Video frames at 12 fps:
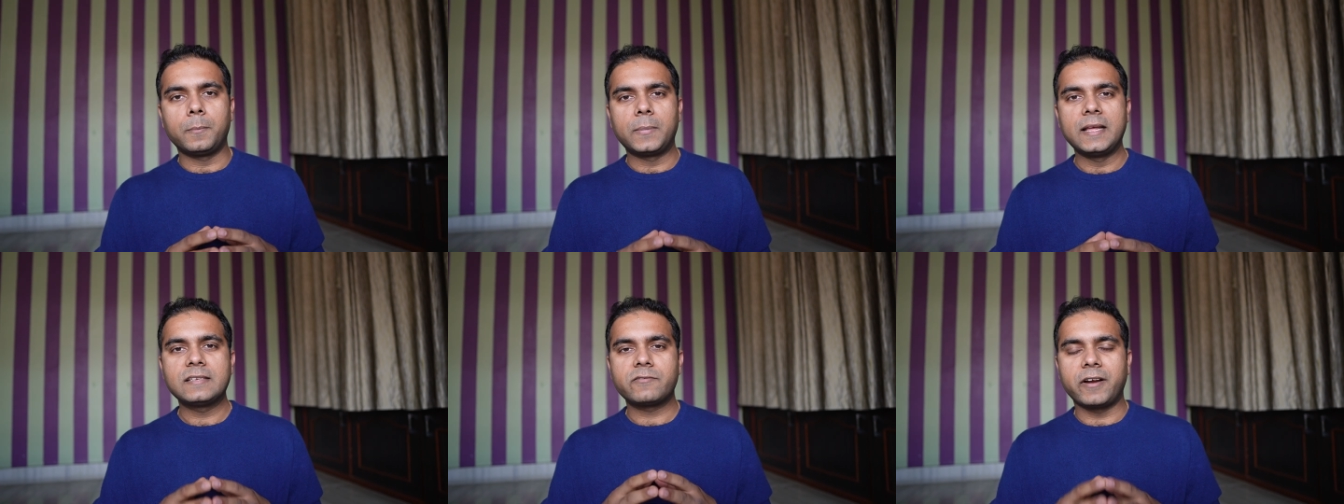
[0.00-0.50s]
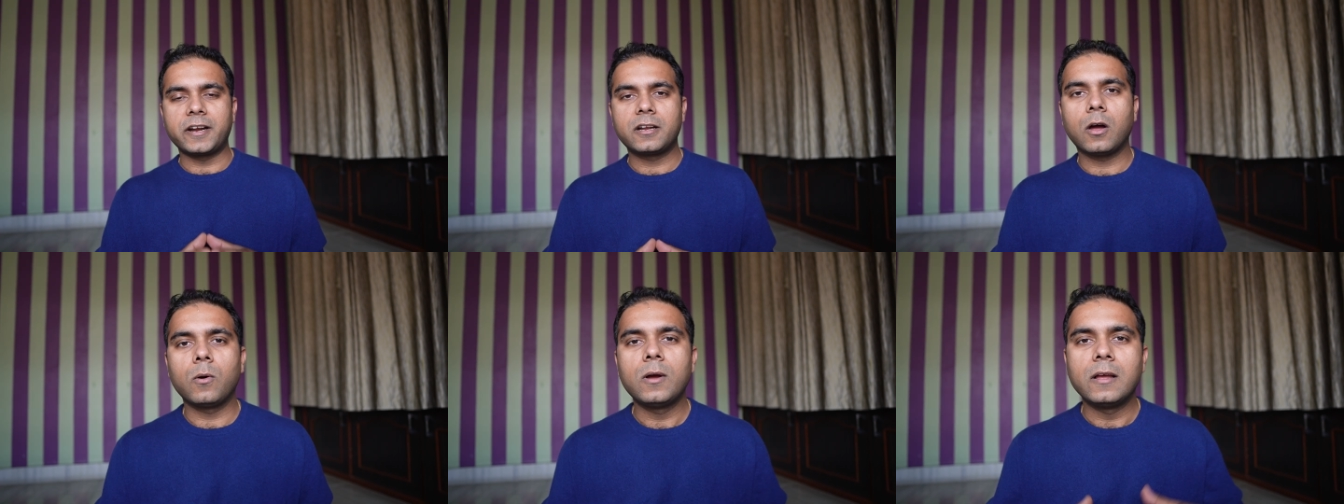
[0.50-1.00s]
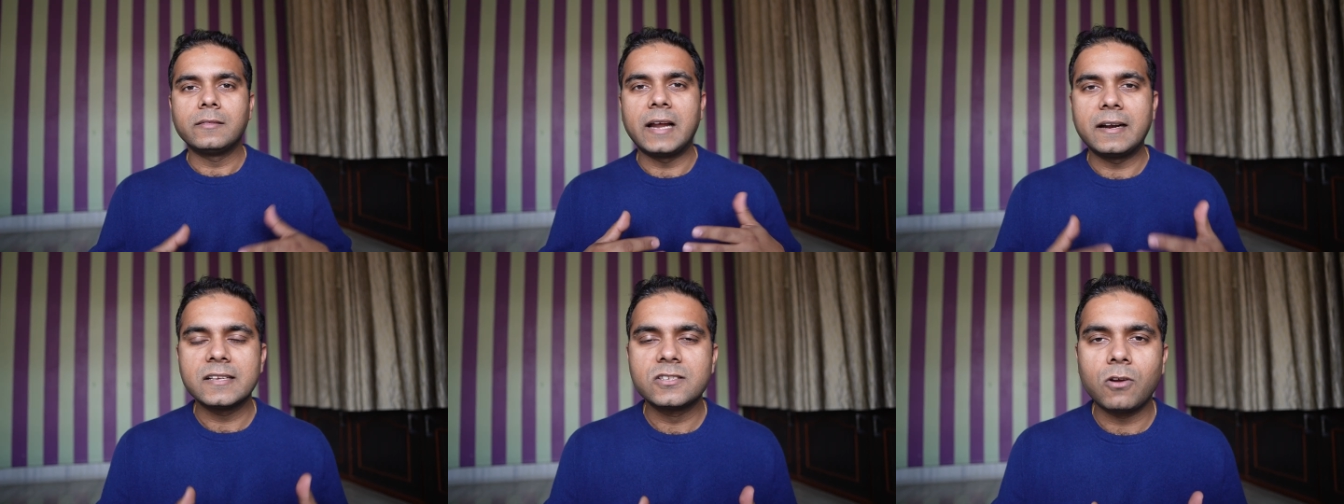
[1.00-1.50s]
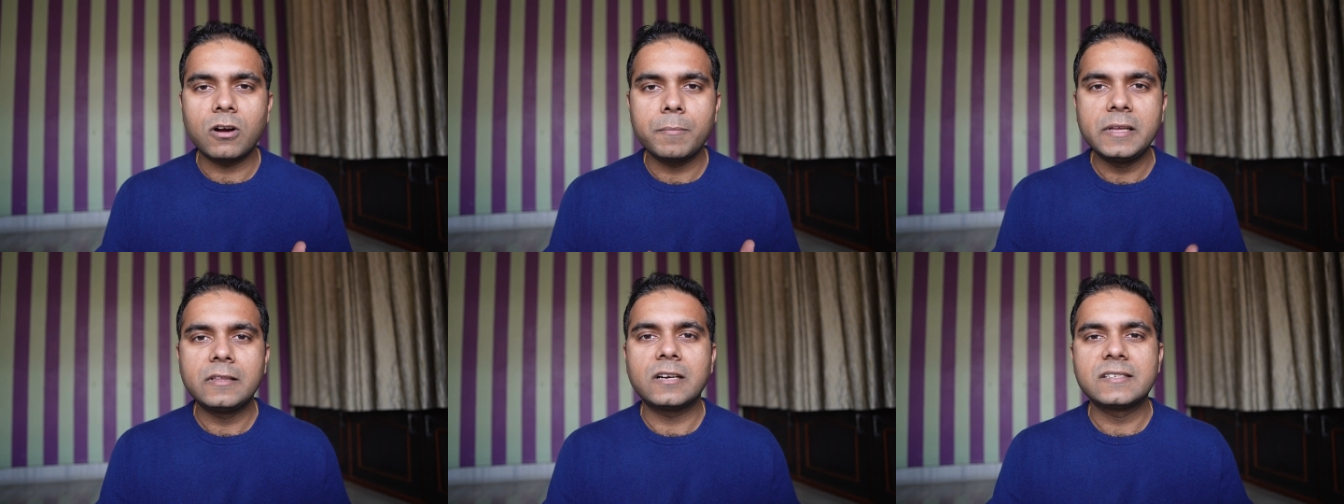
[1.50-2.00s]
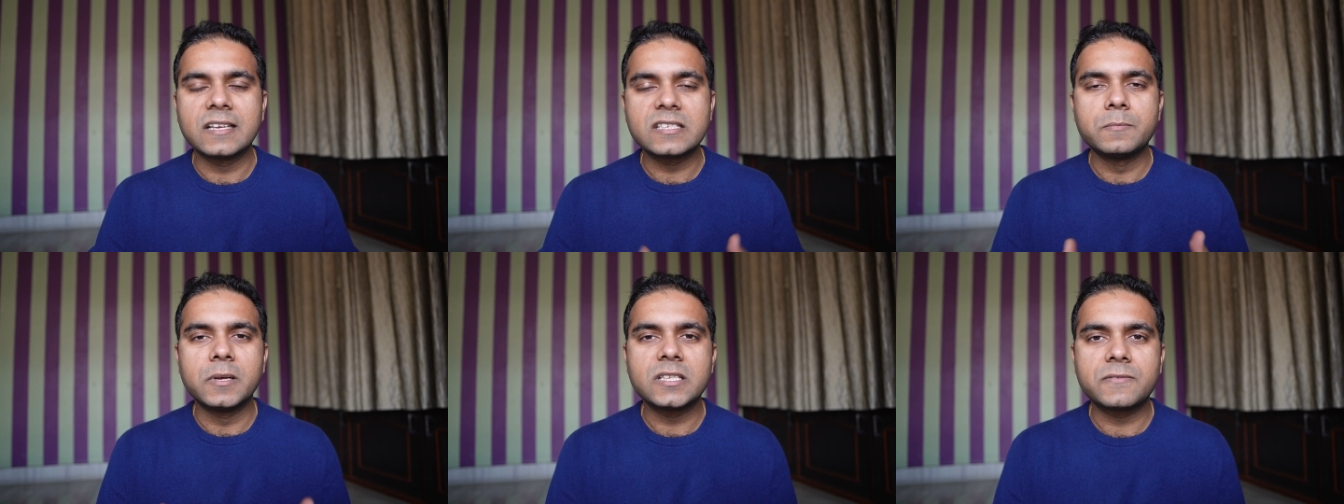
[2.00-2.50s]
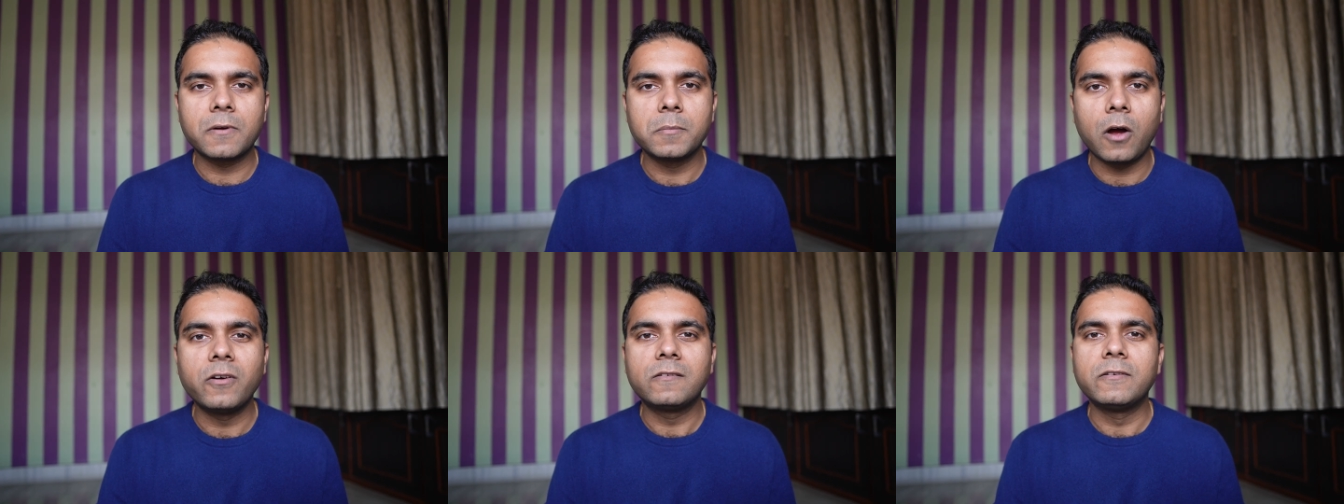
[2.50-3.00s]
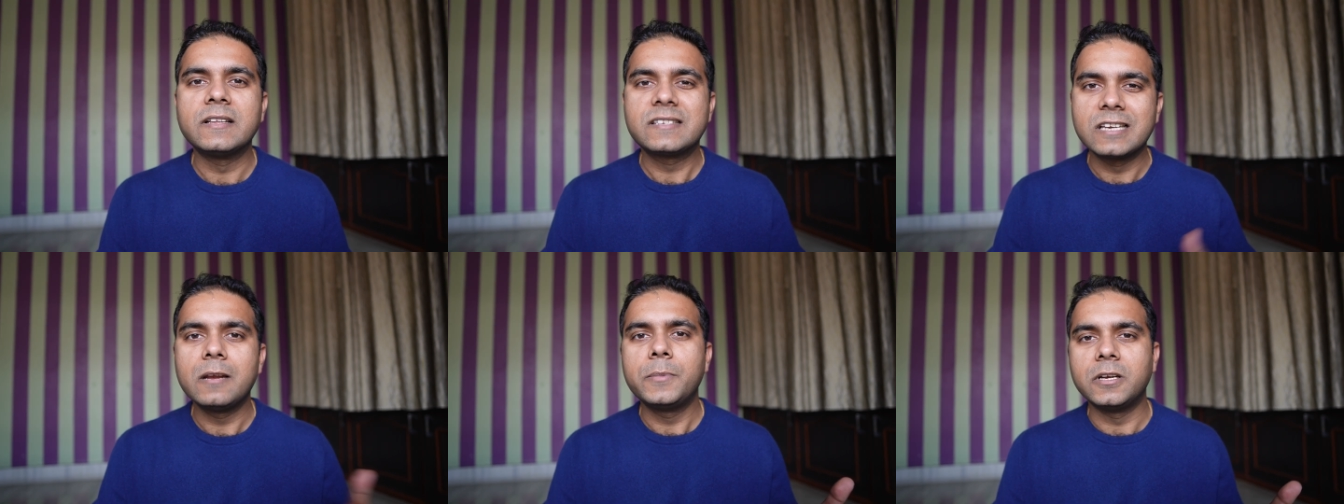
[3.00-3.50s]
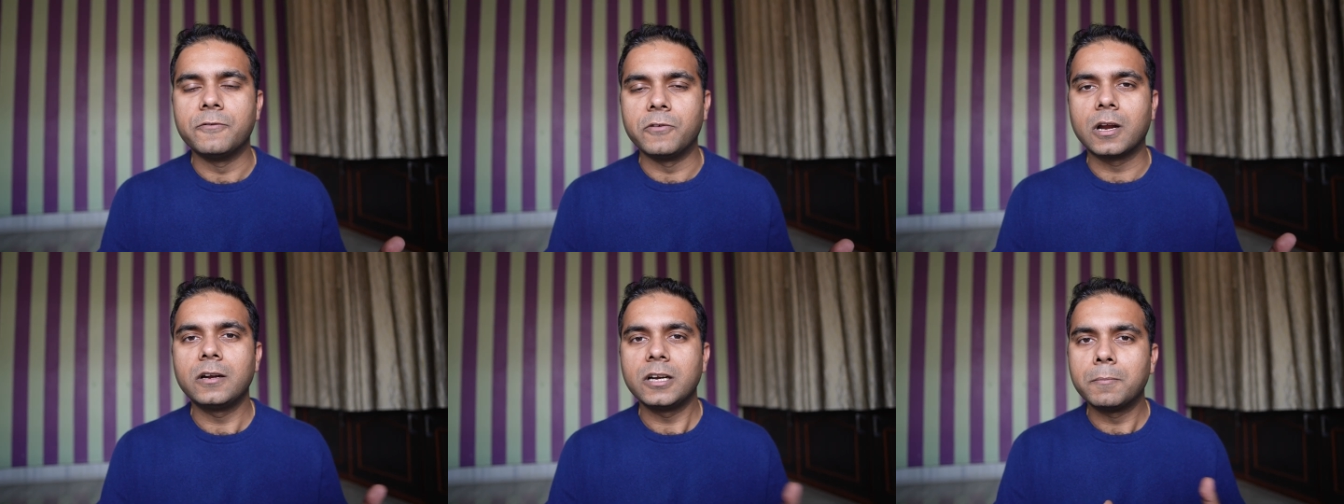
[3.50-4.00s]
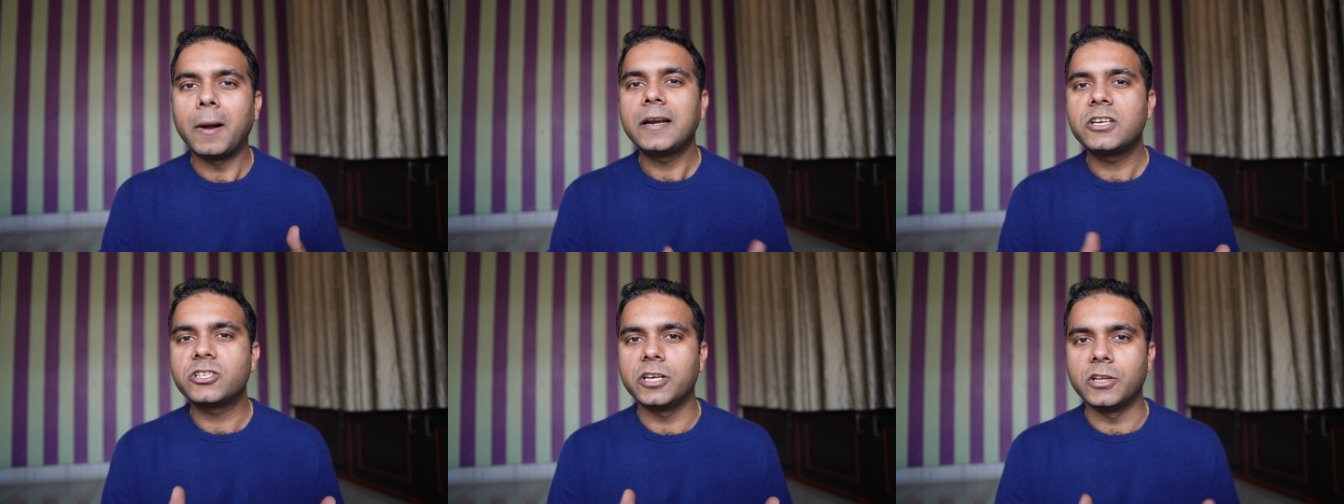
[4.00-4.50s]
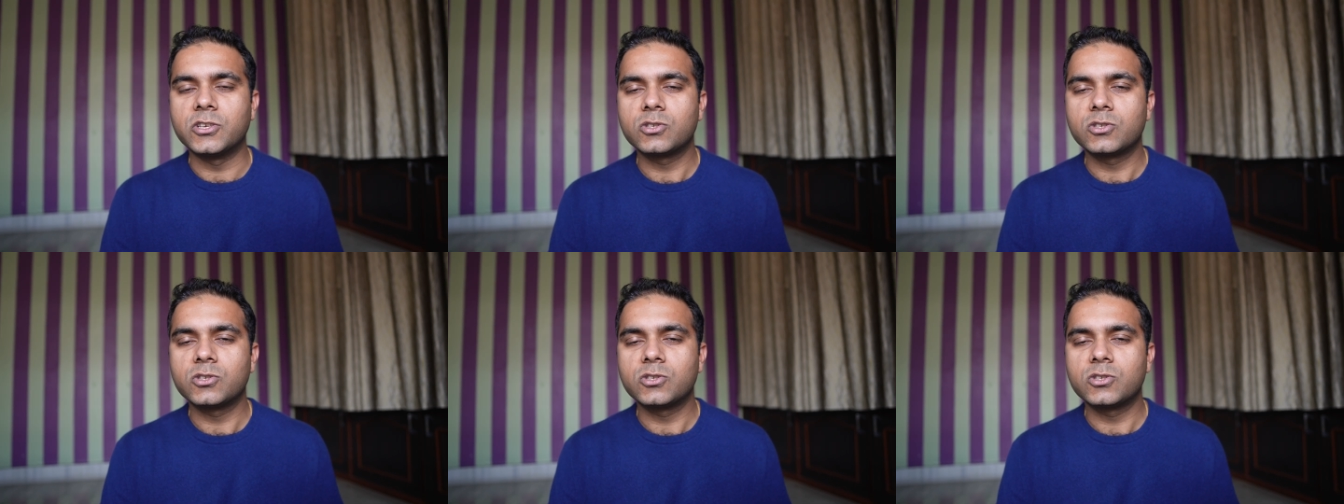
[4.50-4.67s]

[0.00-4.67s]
place right now, that does not mean that 6 months from now it will still be difficult. It might change.